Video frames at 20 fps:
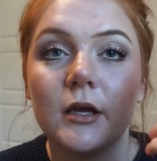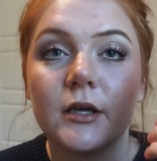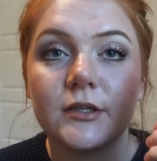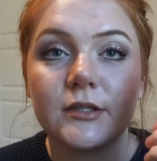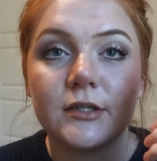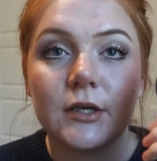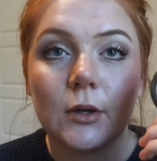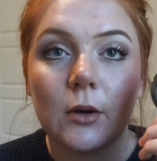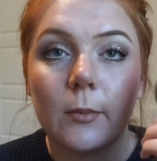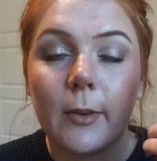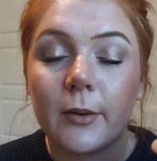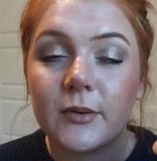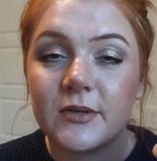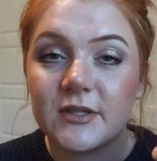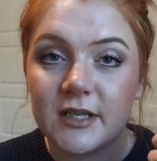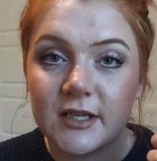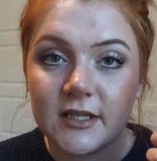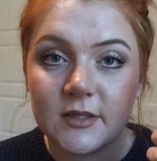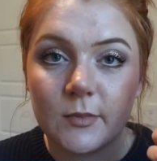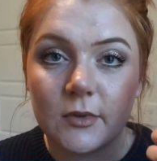So about
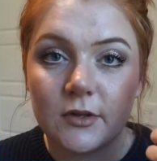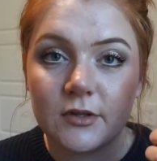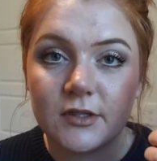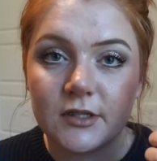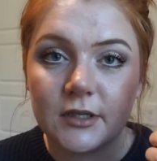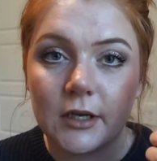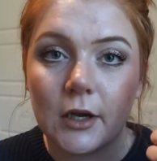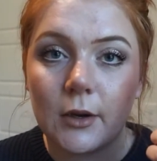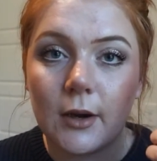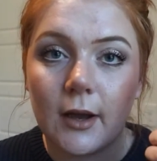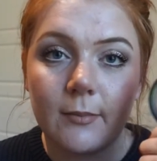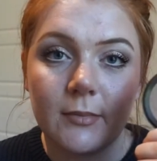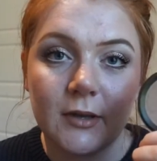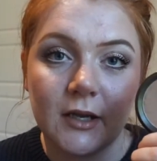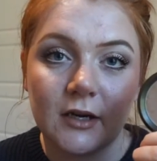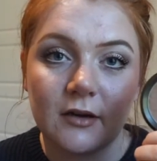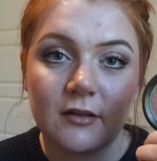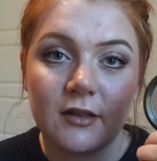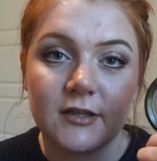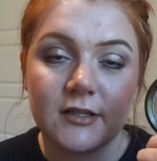6 months ago, I
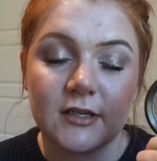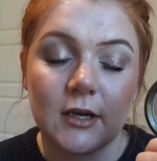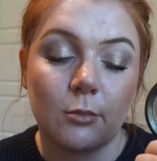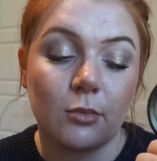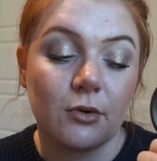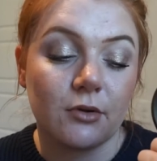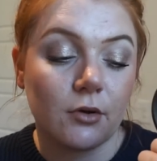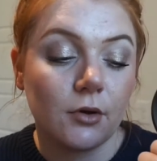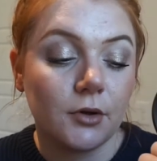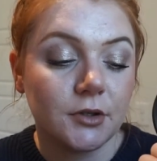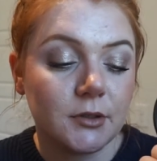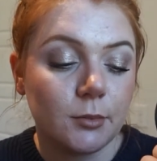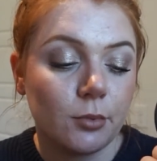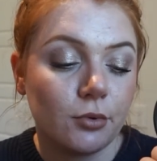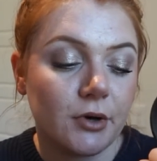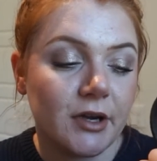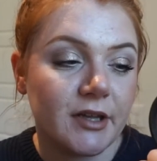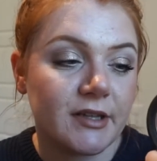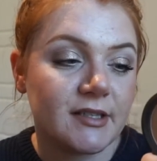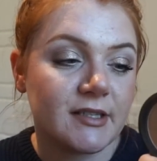picked this up with Ulta
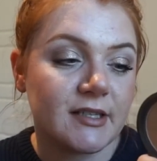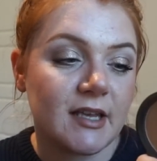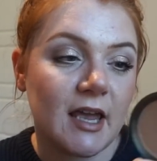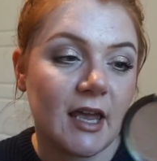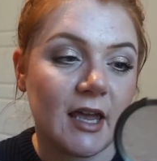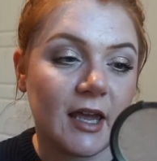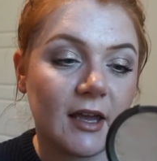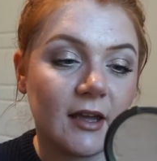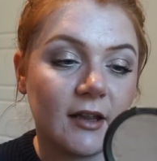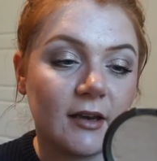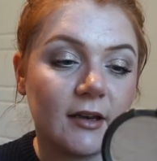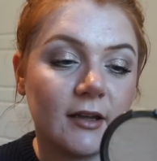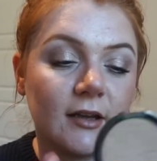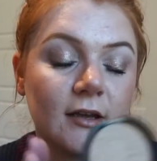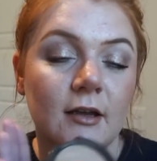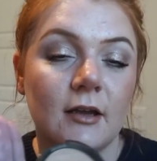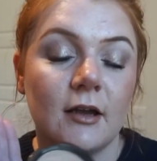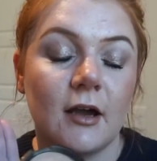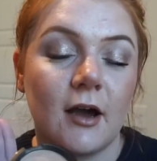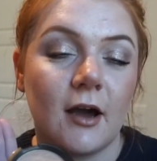points, and
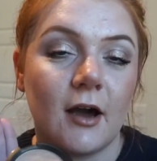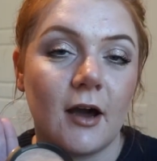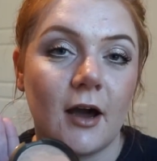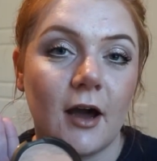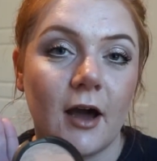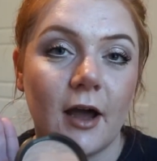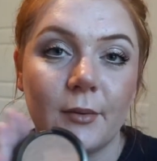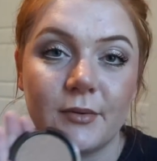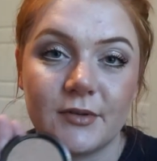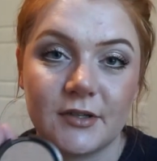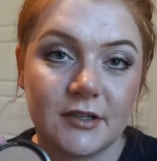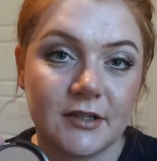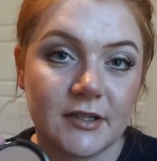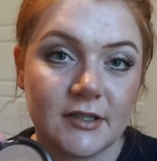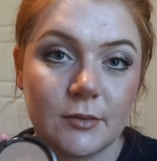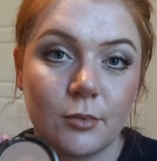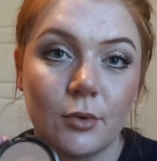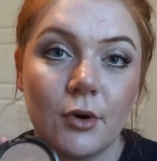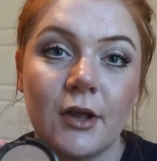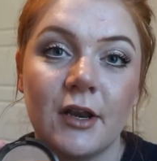I was not
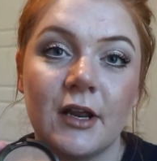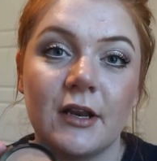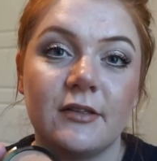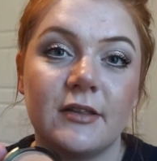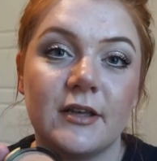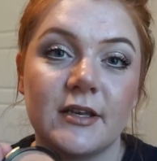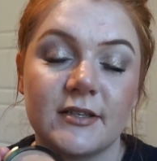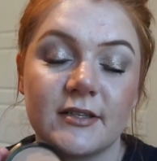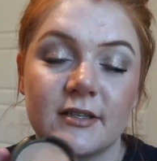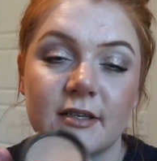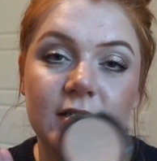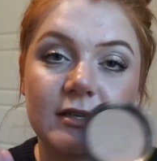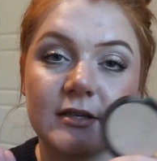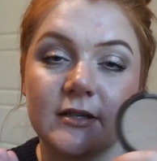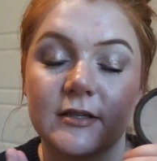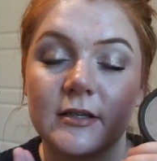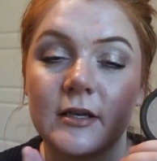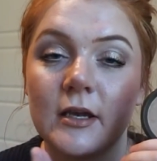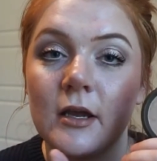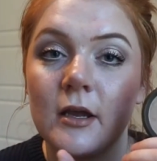disappointed. This
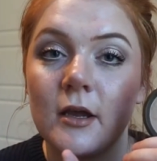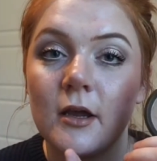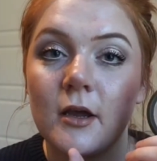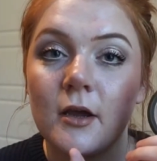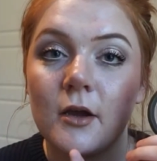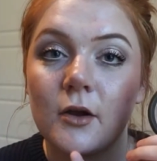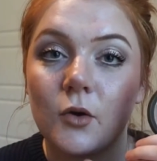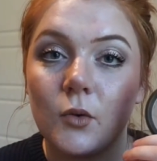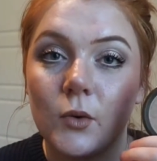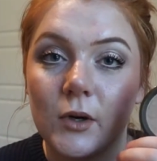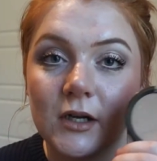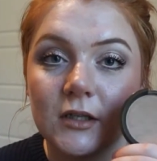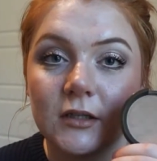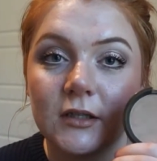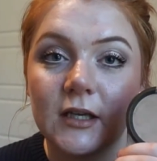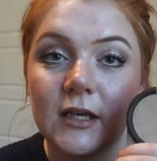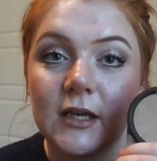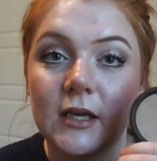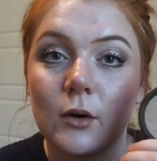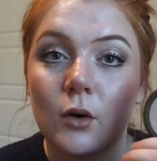is
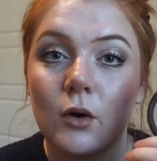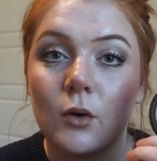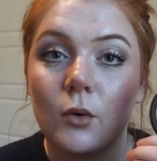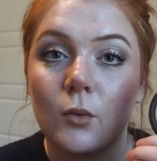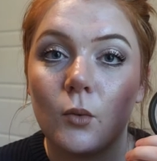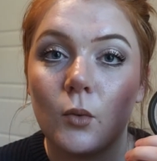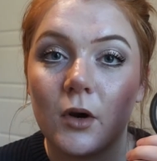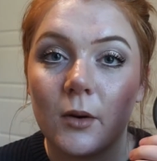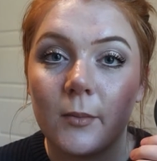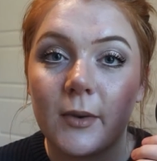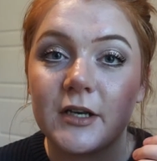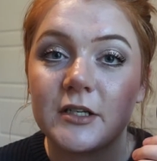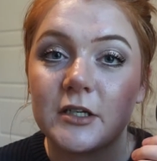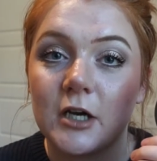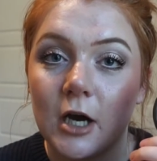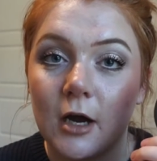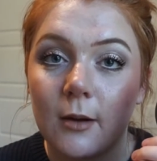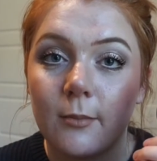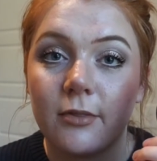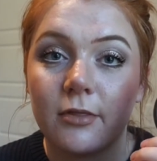quickly one of my
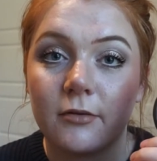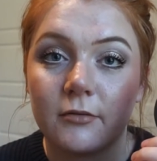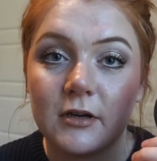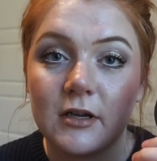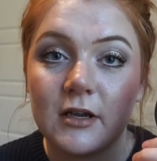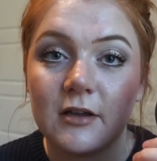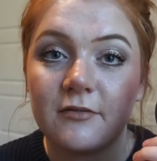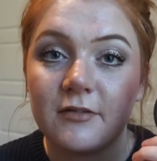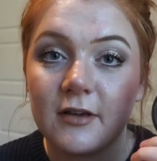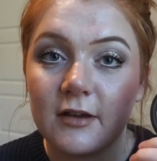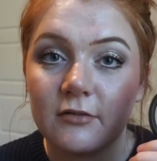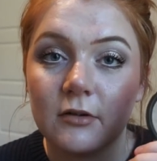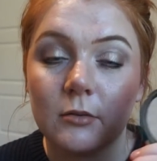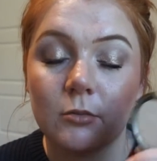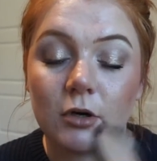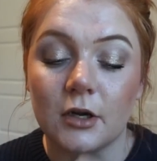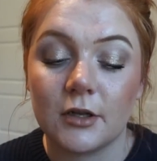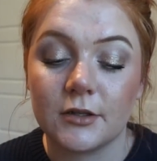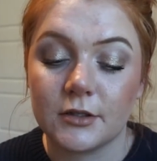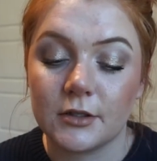top 3 favorite
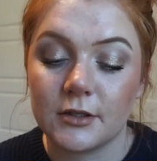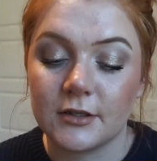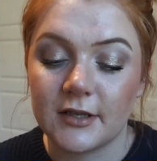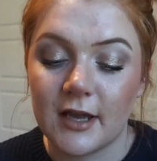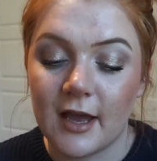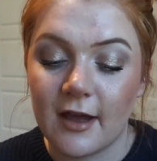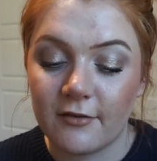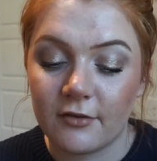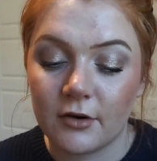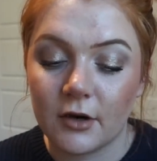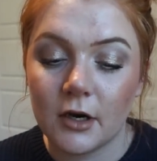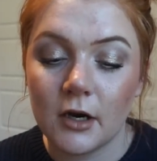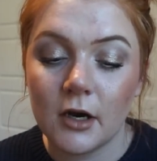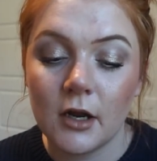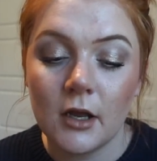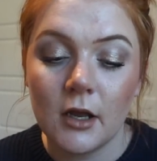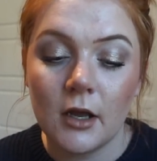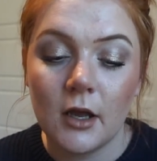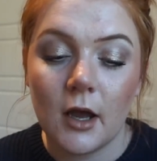bronzers ever.